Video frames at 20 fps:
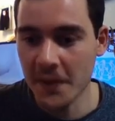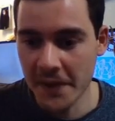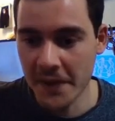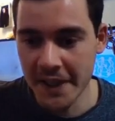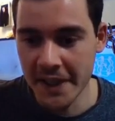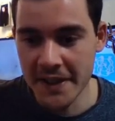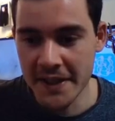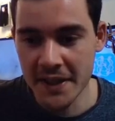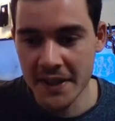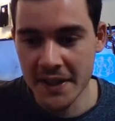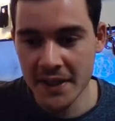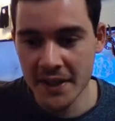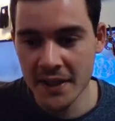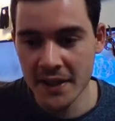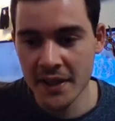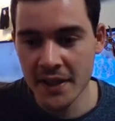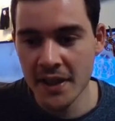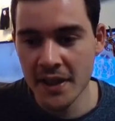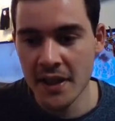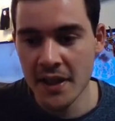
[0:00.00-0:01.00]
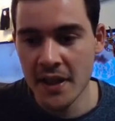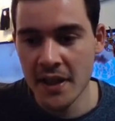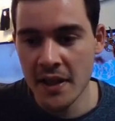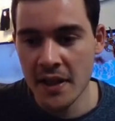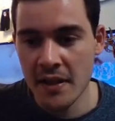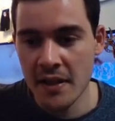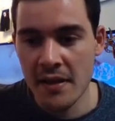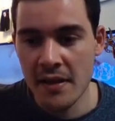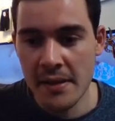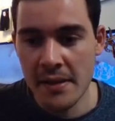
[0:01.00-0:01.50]
Alright,
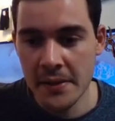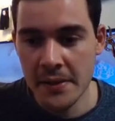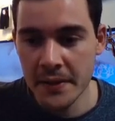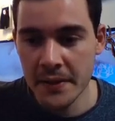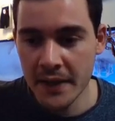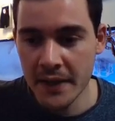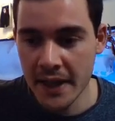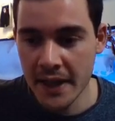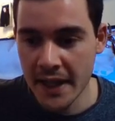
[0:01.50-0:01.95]
so